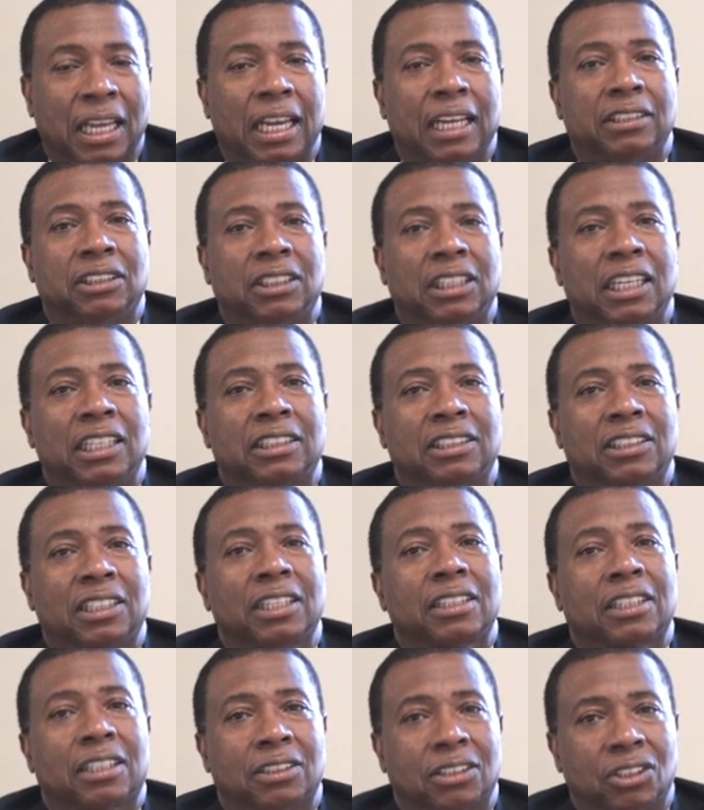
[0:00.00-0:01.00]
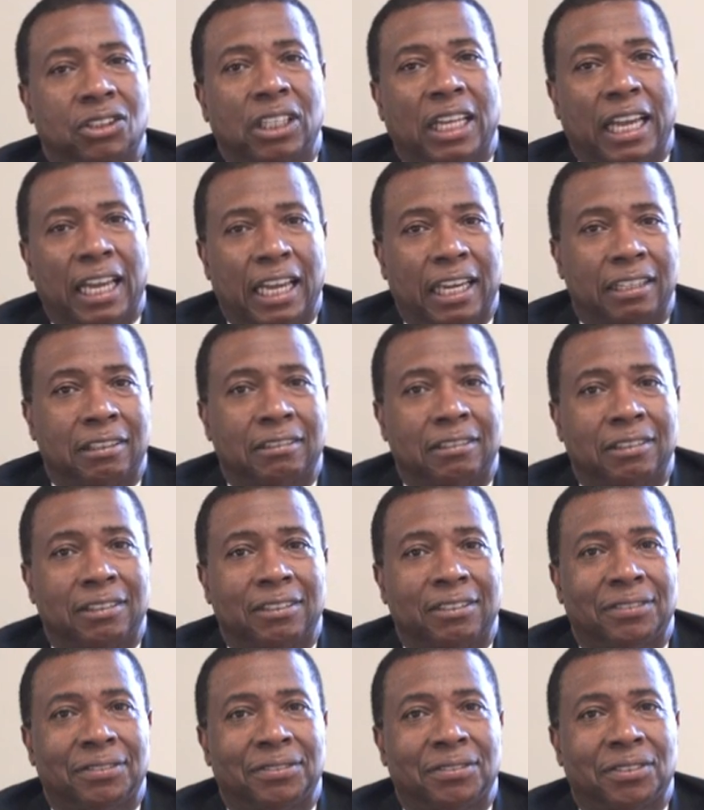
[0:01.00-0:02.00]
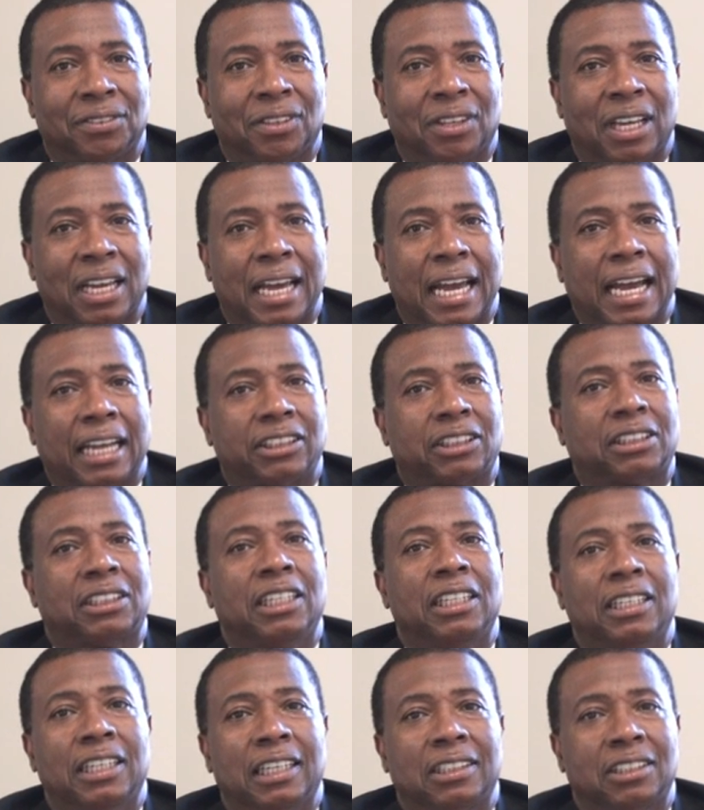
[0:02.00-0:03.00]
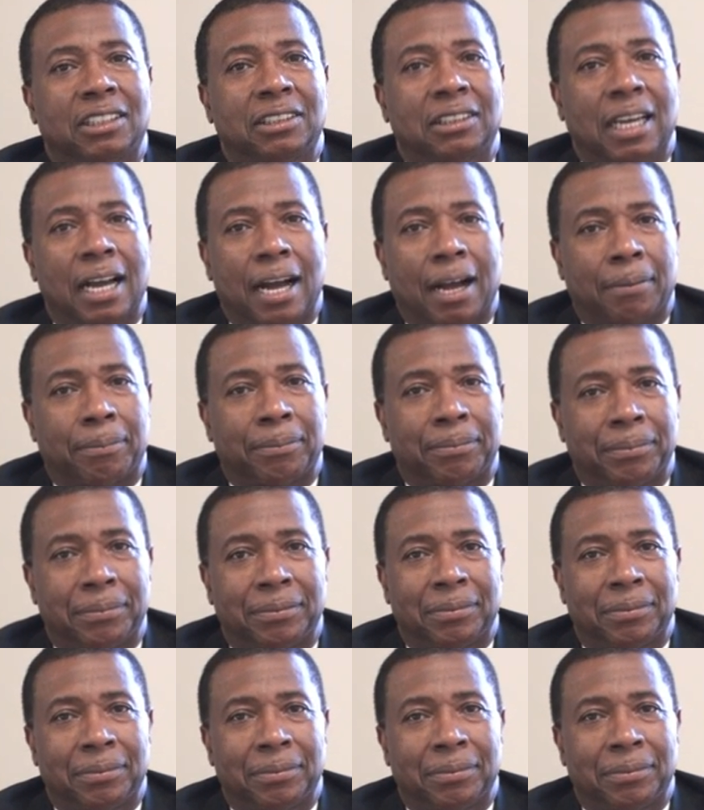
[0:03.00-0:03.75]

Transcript: And Zig Ziglar said, I see you at the top.